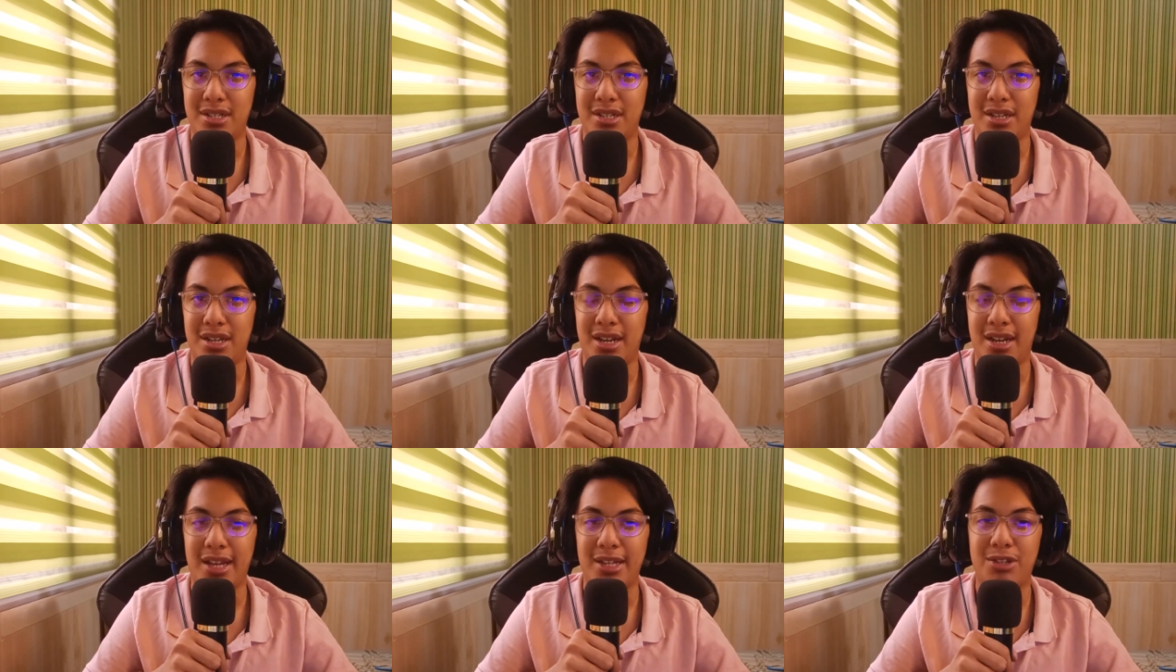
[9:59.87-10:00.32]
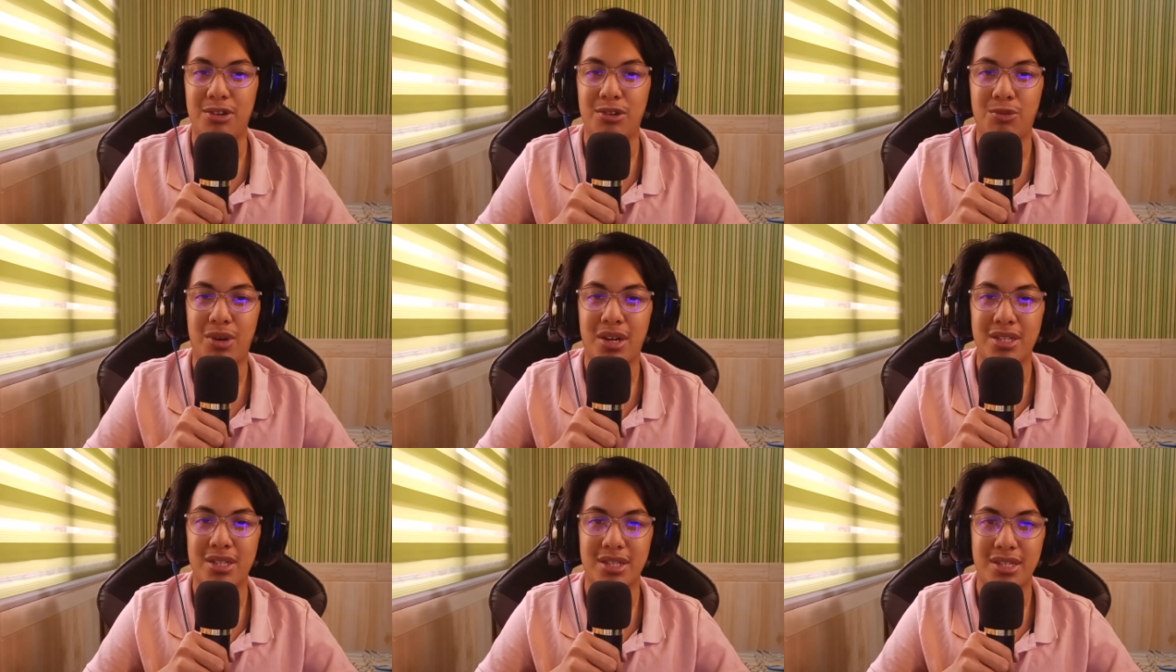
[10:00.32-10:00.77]
And I don't
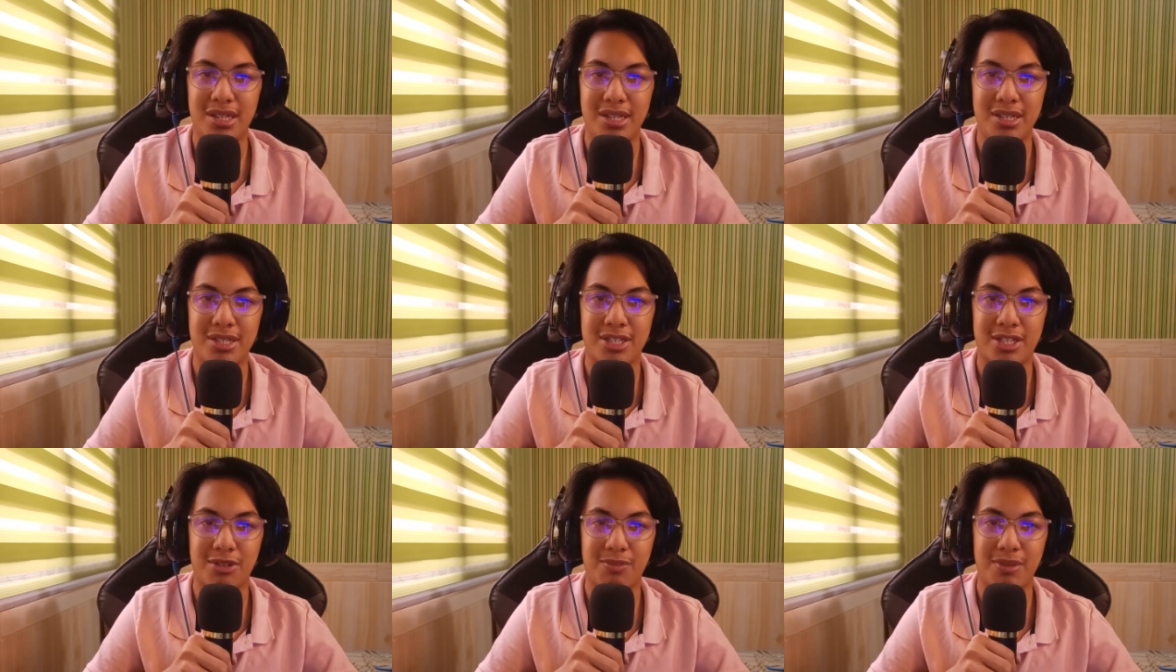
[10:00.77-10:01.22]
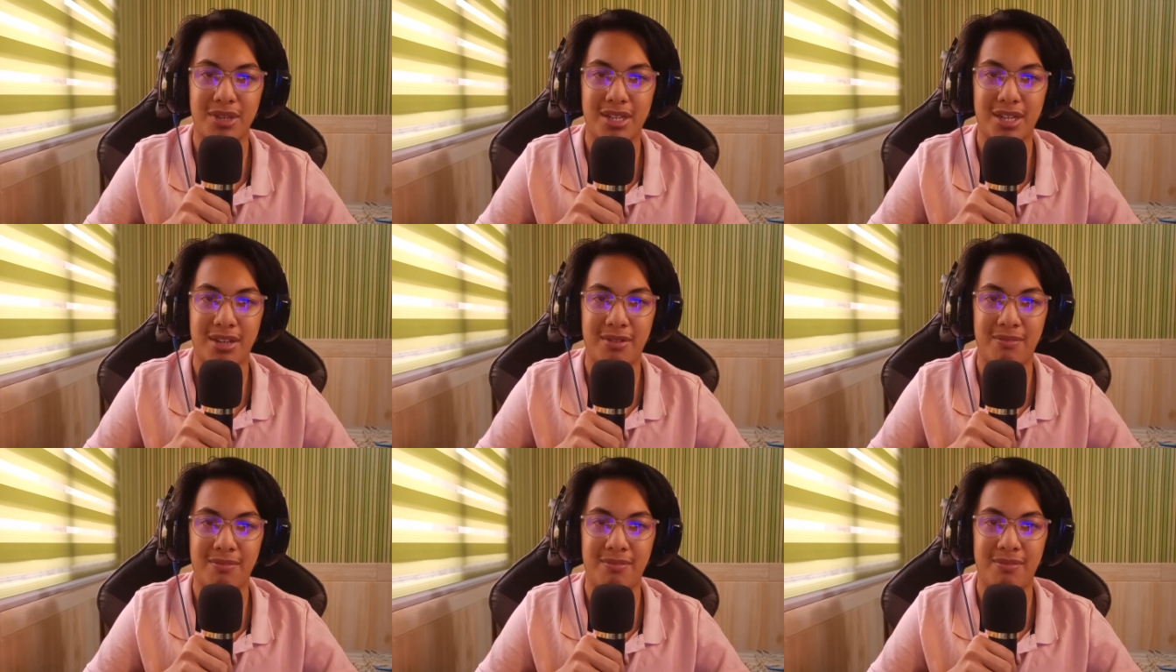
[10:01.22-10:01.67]
want these to
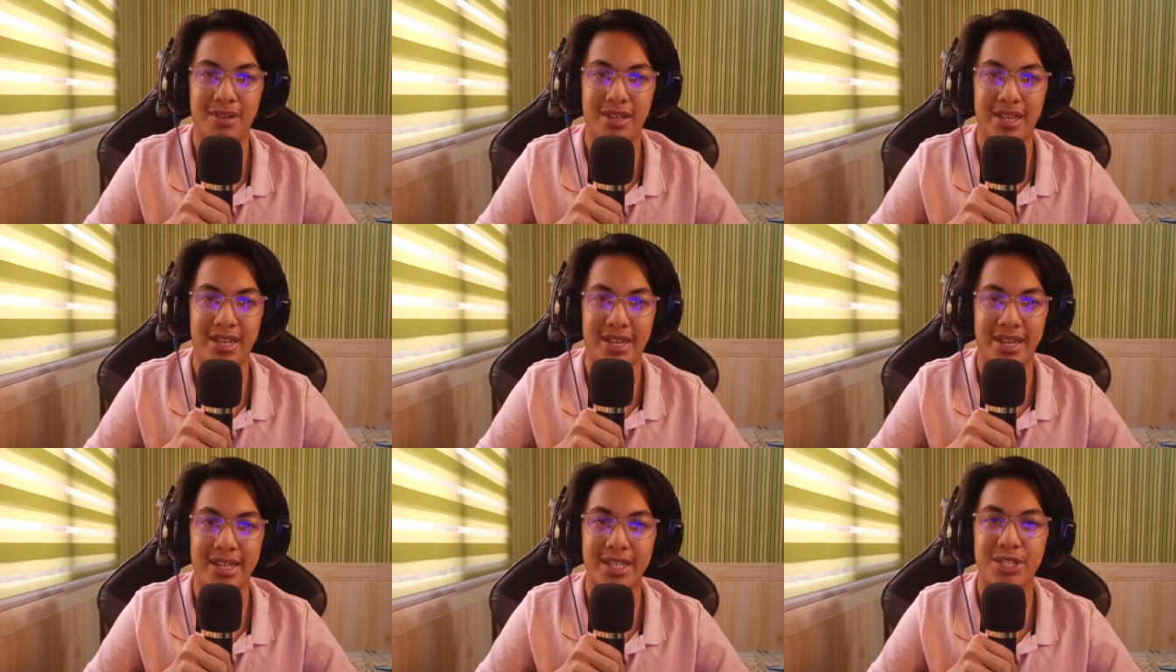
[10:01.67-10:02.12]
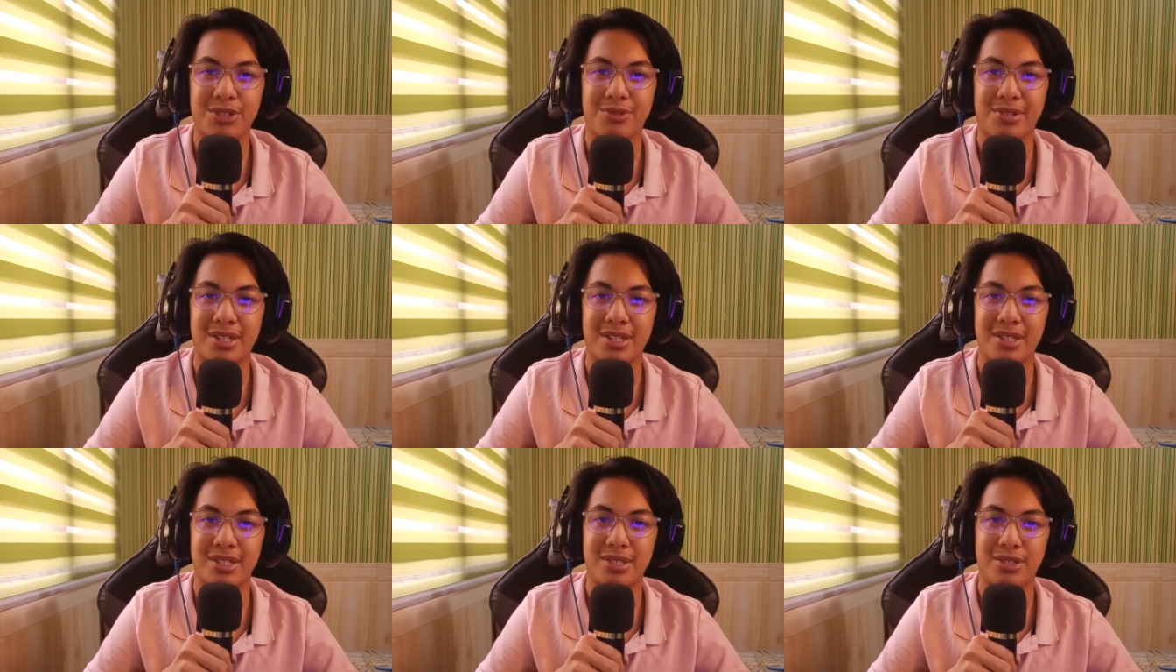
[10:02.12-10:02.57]
become a
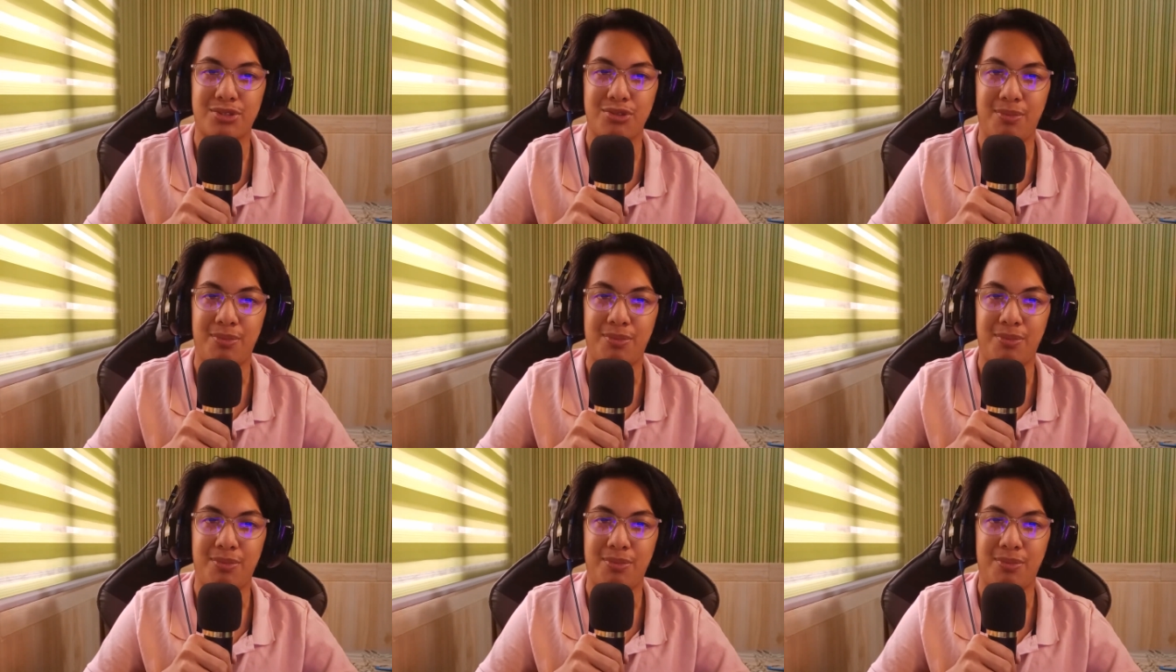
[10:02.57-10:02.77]
hindrance to my